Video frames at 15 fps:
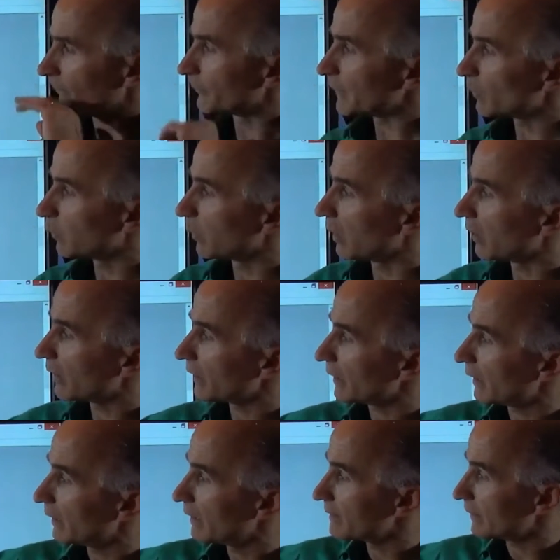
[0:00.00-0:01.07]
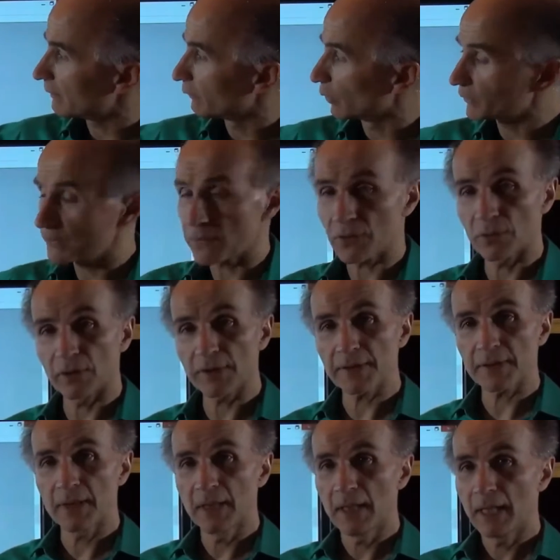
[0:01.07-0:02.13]
One is a voltage
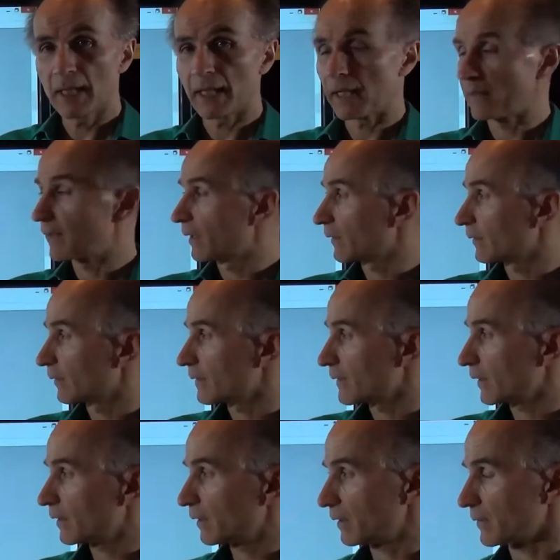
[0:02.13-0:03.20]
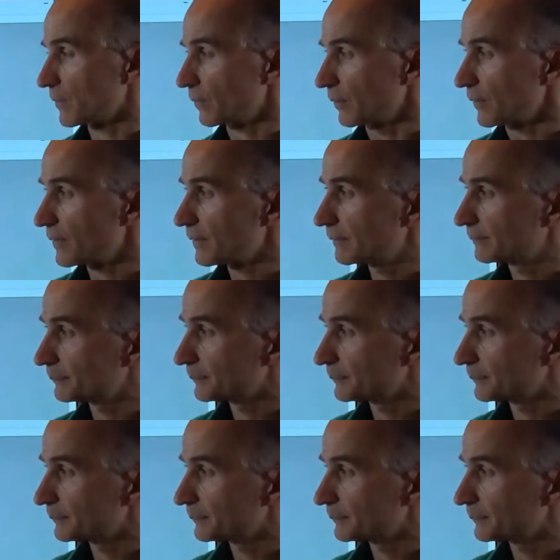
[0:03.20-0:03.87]
source, and the other is a current source.